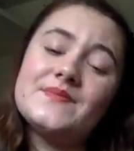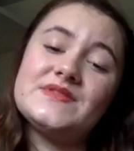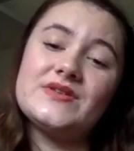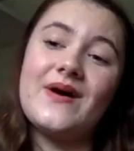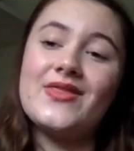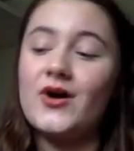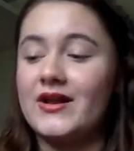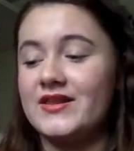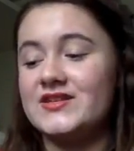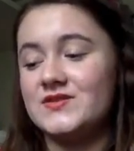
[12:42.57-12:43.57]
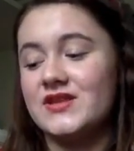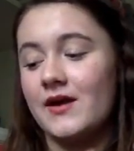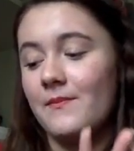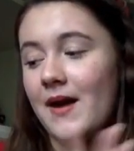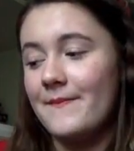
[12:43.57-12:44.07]
So I thought this is
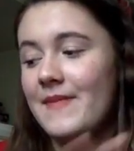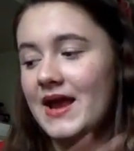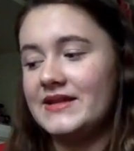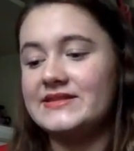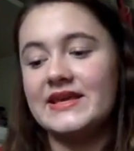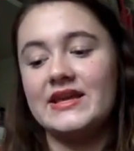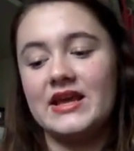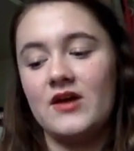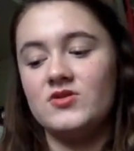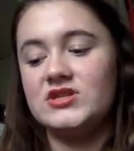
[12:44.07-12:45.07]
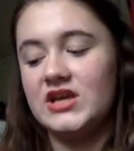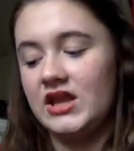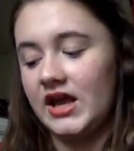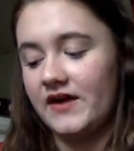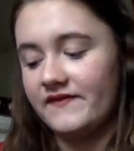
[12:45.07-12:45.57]
like my main skincare
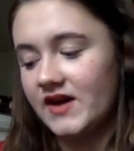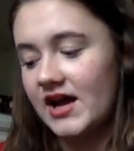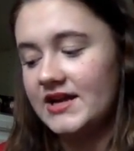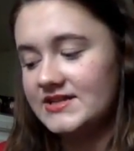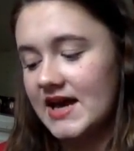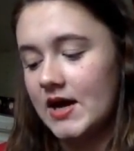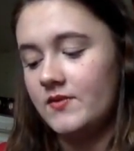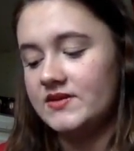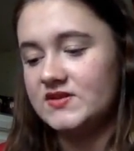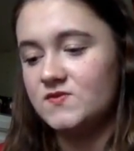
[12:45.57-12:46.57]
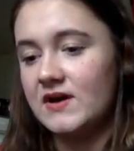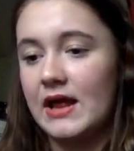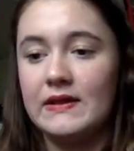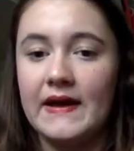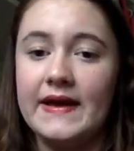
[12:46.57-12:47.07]
routine. Like, I've got it down. This is what
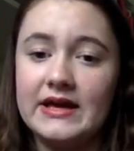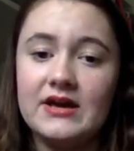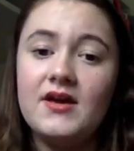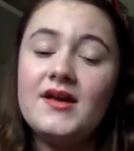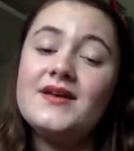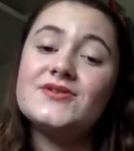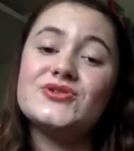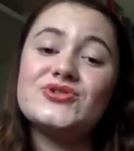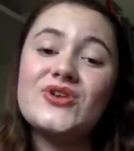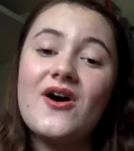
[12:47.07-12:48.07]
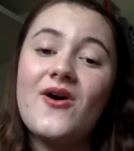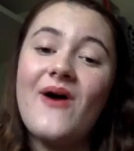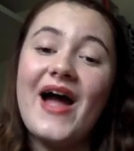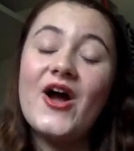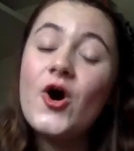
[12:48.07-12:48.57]
I like. So
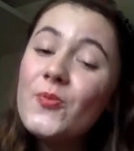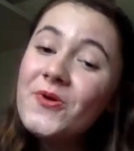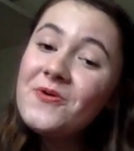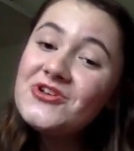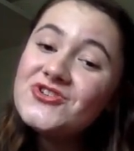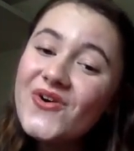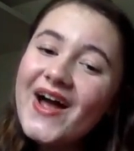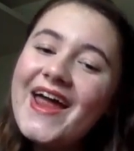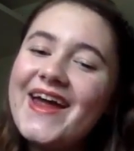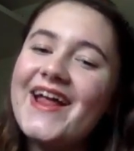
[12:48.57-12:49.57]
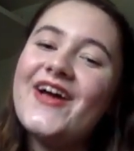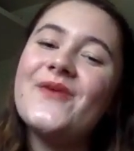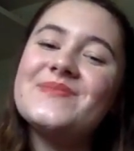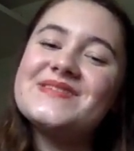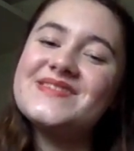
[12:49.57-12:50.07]
I hope you enjoy, and I
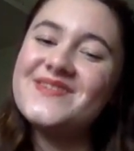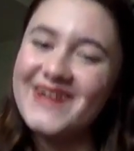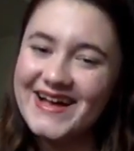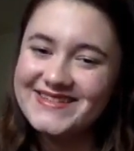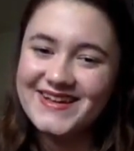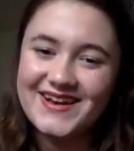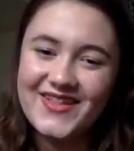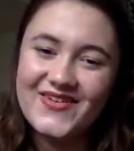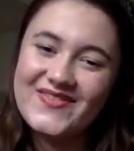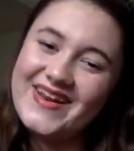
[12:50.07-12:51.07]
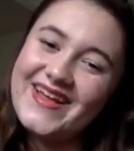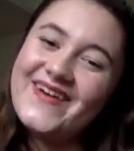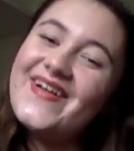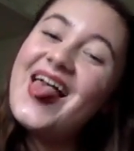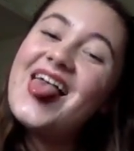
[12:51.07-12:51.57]
hope to see you guys in another
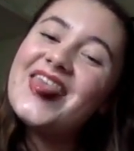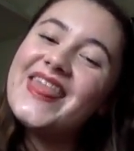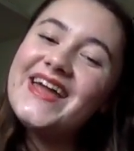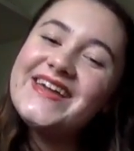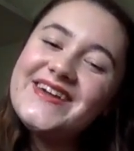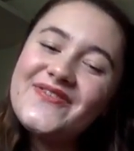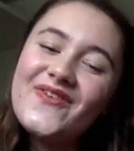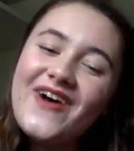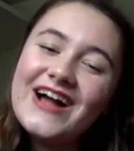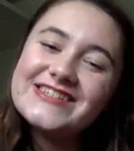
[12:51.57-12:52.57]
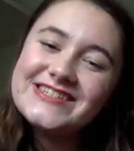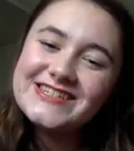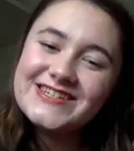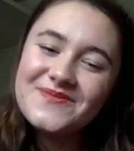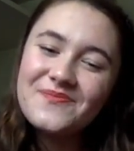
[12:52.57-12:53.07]
video. Thank you for watching.